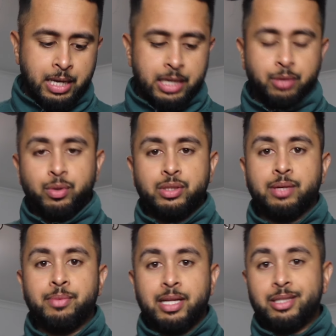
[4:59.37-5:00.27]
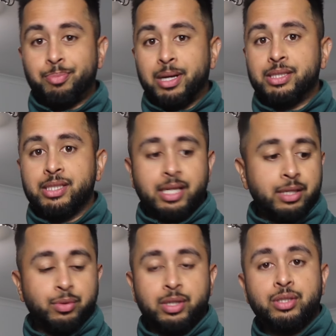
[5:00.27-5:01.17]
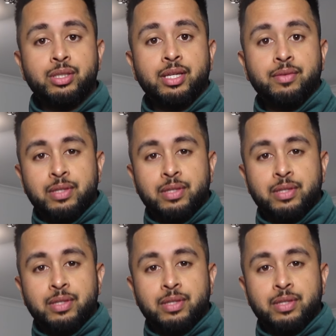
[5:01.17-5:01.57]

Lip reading: and you want something that's budget and you want to just give